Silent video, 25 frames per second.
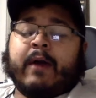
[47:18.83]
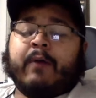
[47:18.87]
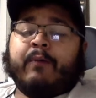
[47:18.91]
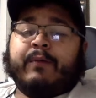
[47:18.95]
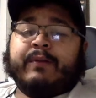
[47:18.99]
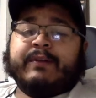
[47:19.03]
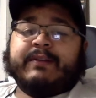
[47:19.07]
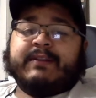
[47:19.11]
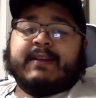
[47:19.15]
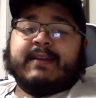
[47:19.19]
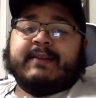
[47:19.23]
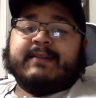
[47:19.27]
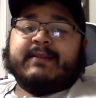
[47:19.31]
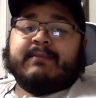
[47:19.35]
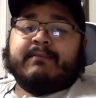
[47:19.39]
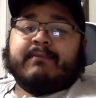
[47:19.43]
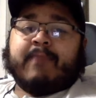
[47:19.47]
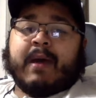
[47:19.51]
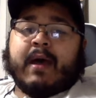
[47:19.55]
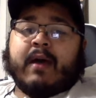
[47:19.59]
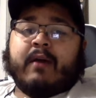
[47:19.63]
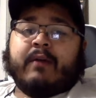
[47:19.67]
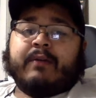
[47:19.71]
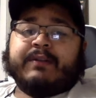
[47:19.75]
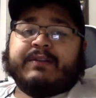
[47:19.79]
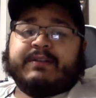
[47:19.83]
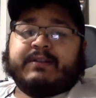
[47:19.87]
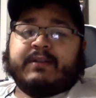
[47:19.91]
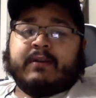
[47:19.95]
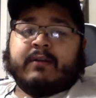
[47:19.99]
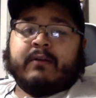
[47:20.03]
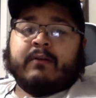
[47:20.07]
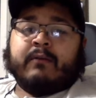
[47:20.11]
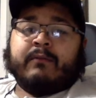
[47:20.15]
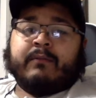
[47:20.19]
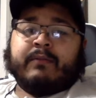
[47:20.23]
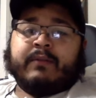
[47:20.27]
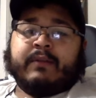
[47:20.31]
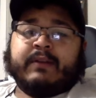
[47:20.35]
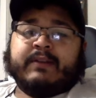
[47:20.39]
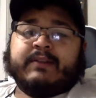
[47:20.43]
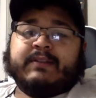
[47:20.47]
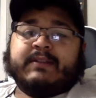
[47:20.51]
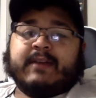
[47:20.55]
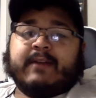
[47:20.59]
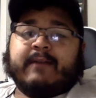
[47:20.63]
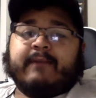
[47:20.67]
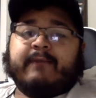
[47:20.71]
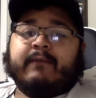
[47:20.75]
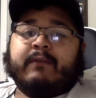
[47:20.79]
I wouldn't say it's a milestone, but it's
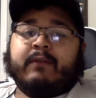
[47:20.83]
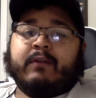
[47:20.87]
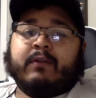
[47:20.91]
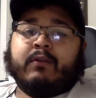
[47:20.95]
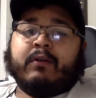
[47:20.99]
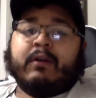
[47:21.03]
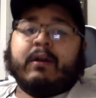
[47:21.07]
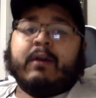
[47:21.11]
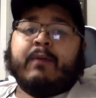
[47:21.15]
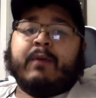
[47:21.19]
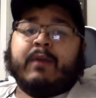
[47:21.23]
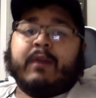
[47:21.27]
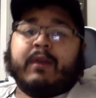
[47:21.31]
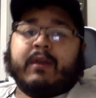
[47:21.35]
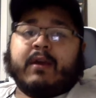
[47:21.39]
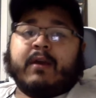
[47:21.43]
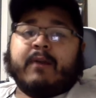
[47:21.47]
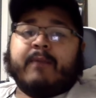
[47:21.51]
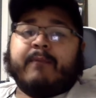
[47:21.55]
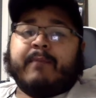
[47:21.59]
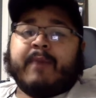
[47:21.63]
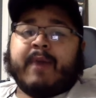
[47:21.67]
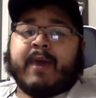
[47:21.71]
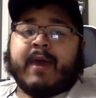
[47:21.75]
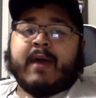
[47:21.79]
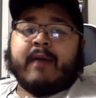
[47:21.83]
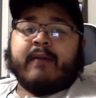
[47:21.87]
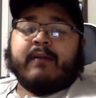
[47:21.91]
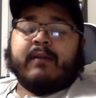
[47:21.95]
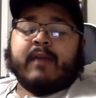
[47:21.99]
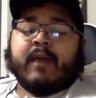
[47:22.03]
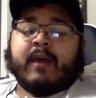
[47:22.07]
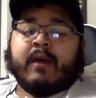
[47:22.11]
definitely a great way to come back.